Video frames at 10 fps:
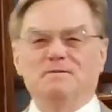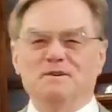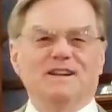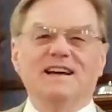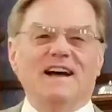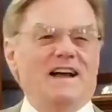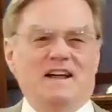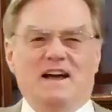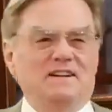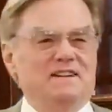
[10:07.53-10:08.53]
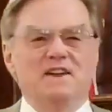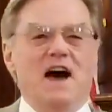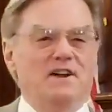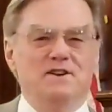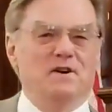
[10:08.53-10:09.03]
really, I, I did
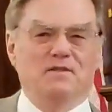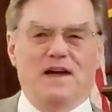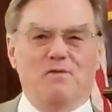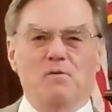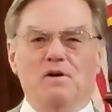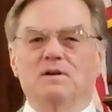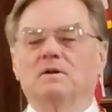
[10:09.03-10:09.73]
not know that world.